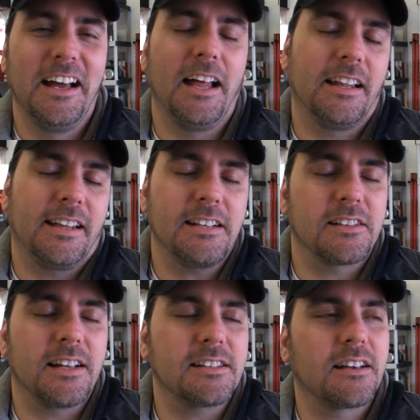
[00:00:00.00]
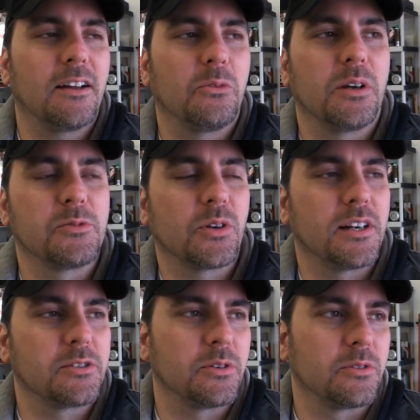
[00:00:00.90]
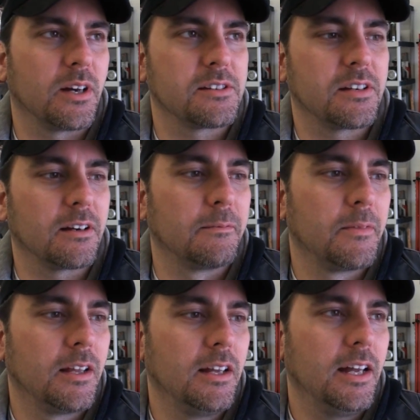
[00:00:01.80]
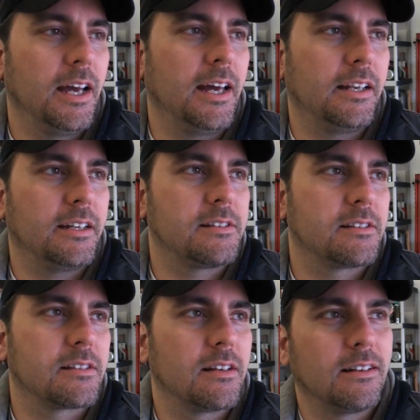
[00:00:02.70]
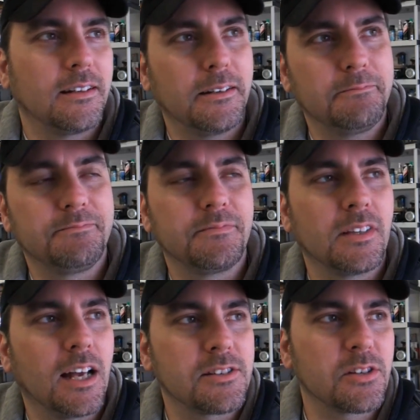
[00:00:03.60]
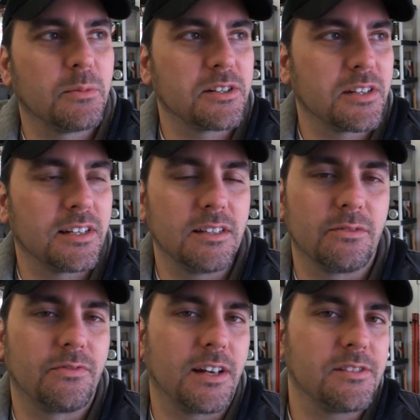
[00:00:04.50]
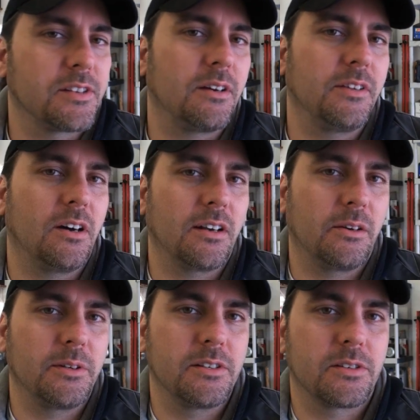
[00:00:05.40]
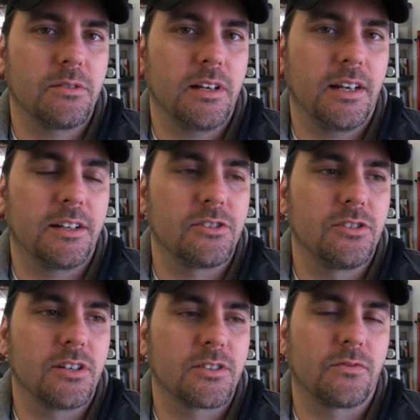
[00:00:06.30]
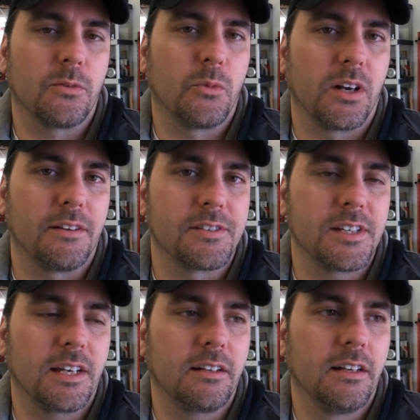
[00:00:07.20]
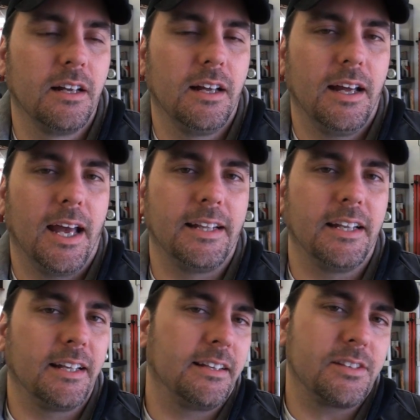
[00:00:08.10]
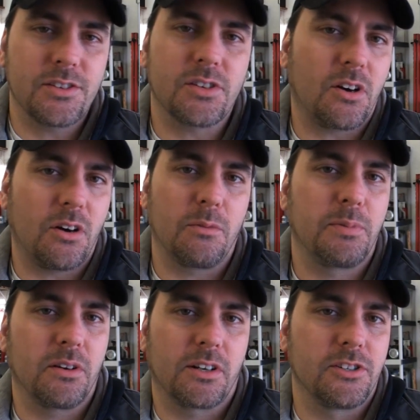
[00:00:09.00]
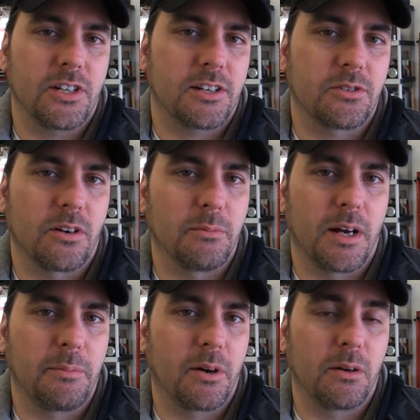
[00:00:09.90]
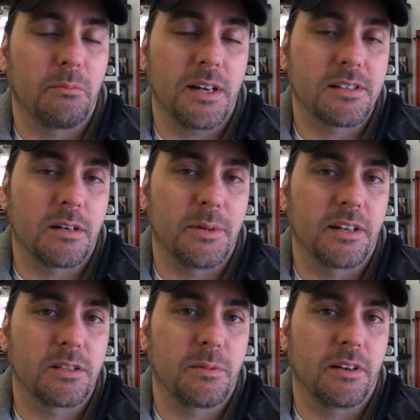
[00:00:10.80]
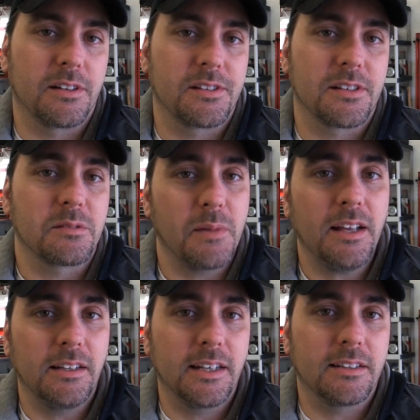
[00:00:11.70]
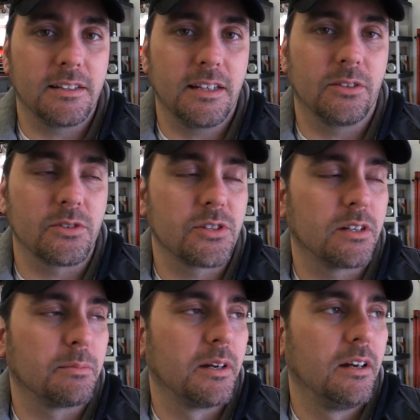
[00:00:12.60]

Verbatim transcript: That's, that's kind of what I'm trying to address here. And it's not so much in defense of the audio industry, it's just from what I've seen. And, and this is all pure conjecture on my part based on my experiences, mainly at the dealership.